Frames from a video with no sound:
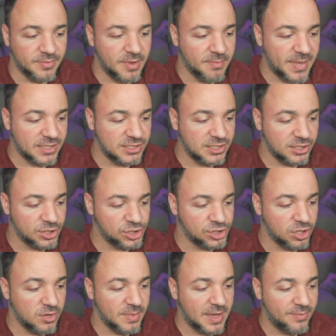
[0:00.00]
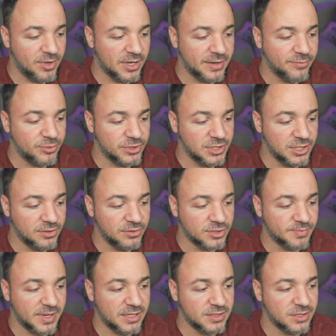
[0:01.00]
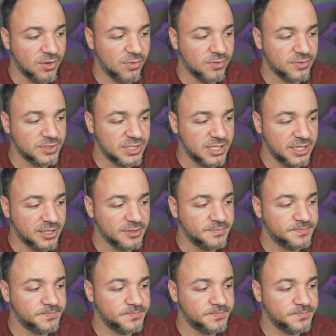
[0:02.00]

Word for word: messy to show. Maybe I will use my locals here.